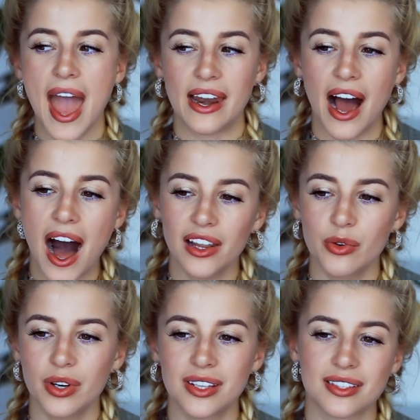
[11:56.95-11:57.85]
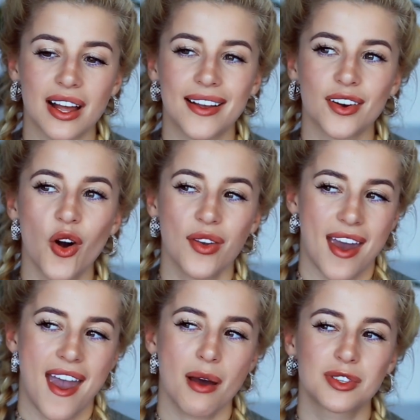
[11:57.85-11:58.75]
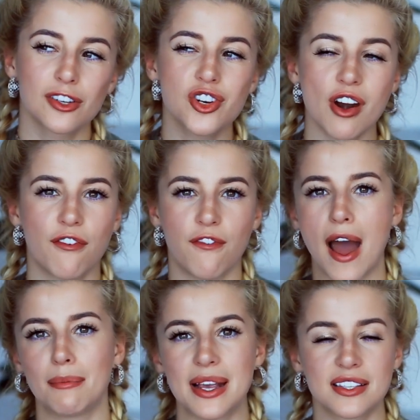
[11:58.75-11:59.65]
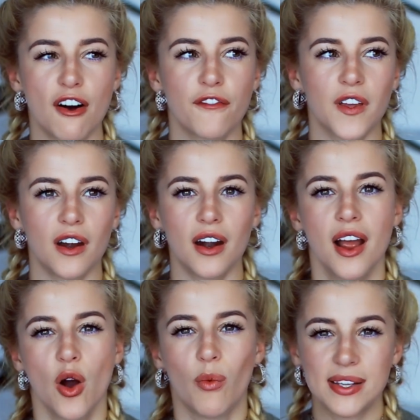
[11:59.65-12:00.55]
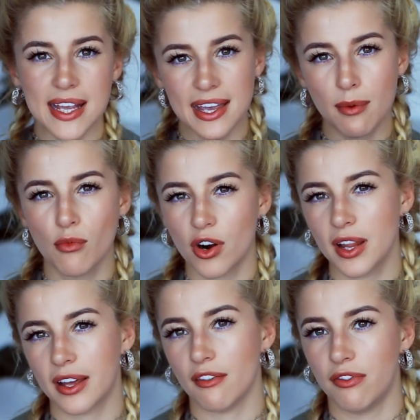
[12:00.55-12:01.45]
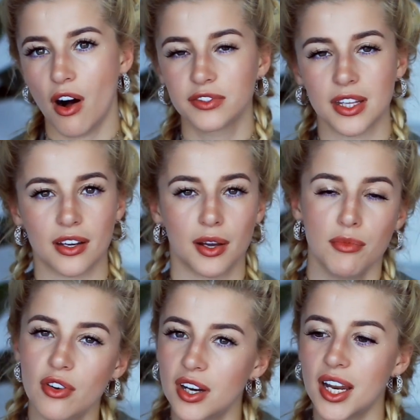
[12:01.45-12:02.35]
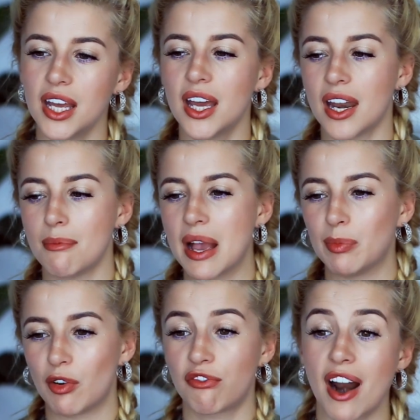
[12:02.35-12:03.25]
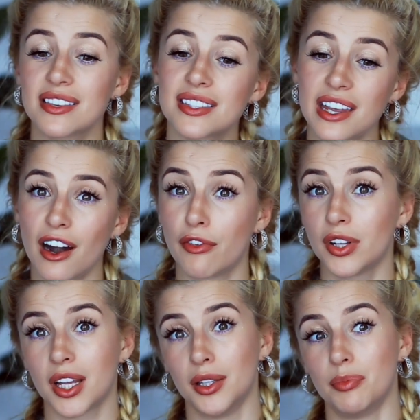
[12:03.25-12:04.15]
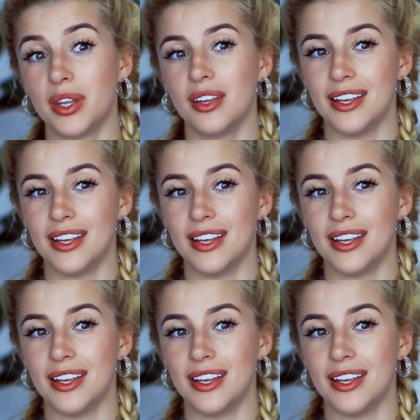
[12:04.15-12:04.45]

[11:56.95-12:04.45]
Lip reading: And Hollywood is like, okay, I'm still trying to find myself here. Once I get more like involved in the community and I make more friends here, I feel like it'll be